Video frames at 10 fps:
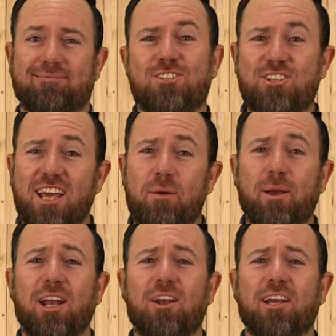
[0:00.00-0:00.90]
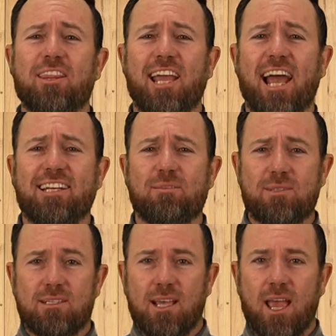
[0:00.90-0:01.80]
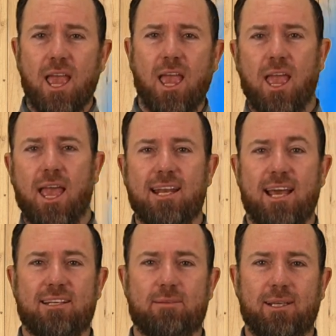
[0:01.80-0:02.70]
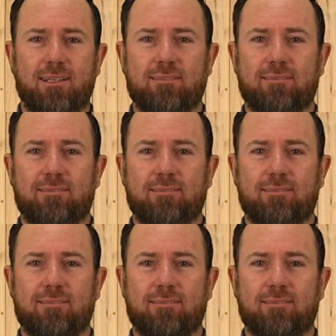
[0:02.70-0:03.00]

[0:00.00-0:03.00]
Today we're going to look at the atom's anatomy.